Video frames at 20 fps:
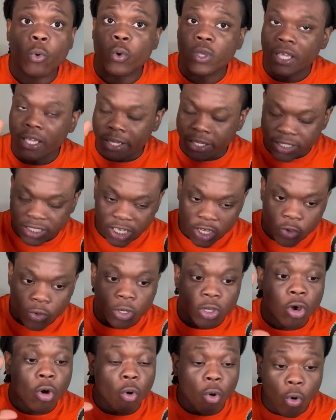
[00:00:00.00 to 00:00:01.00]
We can continue to
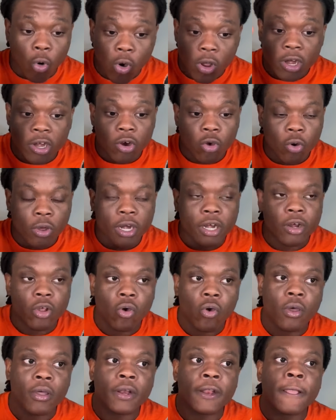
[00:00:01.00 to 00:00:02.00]
go on and on and
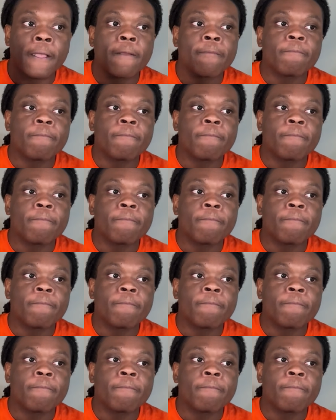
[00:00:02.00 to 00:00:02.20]
on,